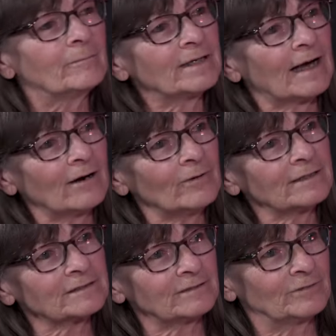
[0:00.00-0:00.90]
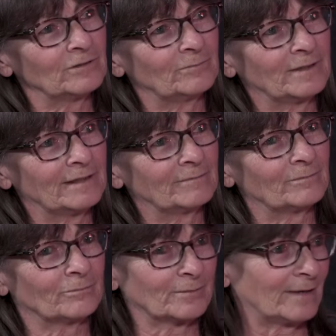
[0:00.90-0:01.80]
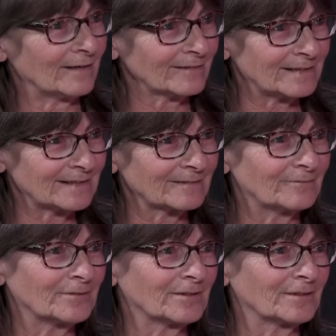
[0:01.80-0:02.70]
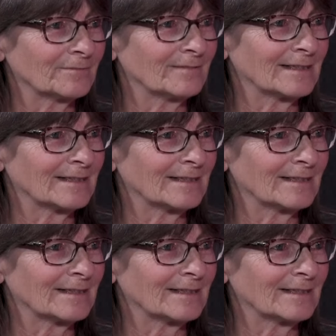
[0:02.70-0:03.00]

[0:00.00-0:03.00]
But how else have you been preparing for